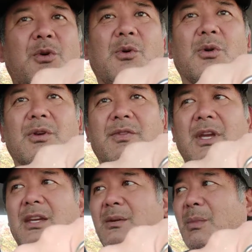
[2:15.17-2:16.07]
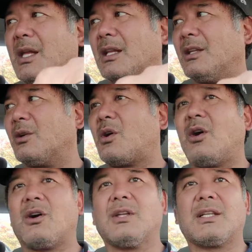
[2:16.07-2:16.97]
cool if they made a little
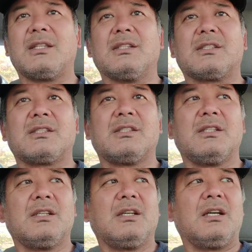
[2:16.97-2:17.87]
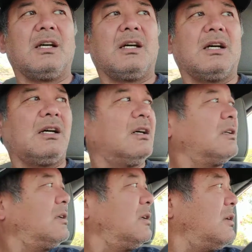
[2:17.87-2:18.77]
car like this
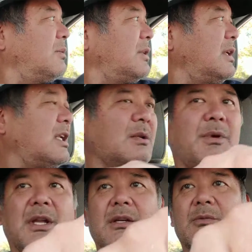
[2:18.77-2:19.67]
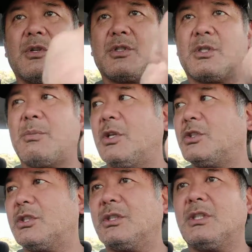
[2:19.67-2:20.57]
with an independent rear
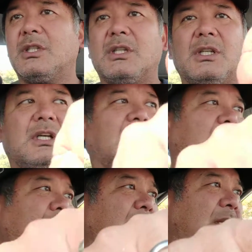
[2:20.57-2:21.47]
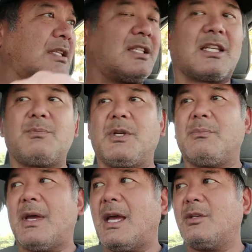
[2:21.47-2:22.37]
suspension and a 6-speed
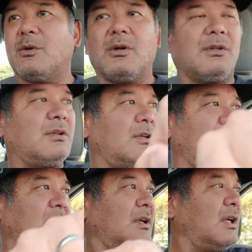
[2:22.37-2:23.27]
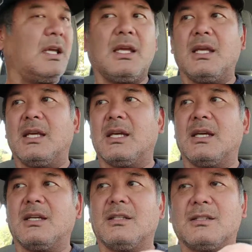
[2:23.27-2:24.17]
manual,
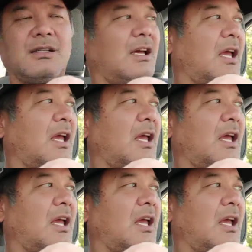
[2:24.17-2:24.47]
and